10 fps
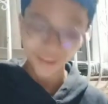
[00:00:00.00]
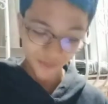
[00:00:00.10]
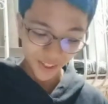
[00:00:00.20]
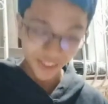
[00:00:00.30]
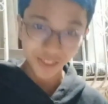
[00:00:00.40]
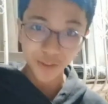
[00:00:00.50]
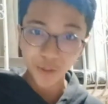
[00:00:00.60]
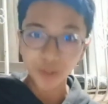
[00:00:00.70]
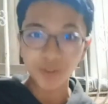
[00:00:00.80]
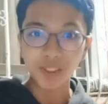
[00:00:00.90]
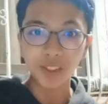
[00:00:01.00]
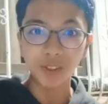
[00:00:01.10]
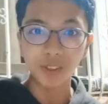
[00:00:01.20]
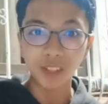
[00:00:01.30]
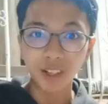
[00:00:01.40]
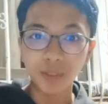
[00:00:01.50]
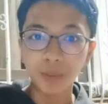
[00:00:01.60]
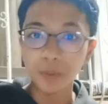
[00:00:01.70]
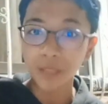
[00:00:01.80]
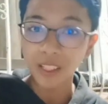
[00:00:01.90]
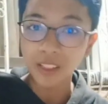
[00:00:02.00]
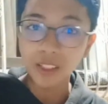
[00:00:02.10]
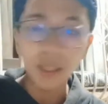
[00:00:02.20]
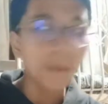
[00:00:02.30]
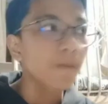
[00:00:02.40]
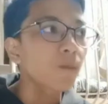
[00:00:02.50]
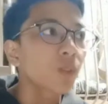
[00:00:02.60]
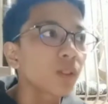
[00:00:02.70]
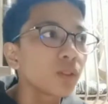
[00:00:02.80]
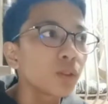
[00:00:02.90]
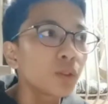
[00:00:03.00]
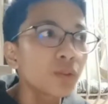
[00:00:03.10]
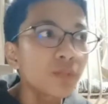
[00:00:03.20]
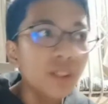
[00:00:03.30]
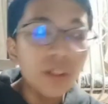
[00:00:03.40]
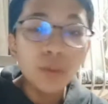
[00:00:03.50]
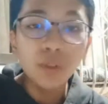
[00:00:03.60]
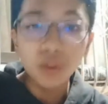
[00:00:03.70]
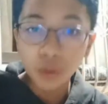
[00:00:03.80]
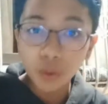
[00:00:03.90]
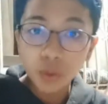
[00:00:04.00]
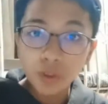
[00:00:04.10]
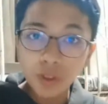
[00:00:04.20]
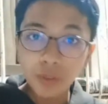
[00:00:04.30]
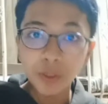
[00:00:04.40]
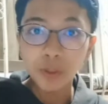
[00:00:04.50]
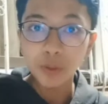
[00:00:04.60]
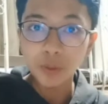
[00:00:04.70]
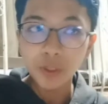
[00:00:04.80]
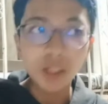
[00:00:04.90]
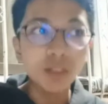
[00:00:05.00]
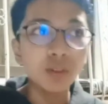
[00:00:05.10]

I'll be making YouTube videos soon on my YouTube channel, so stay tuned.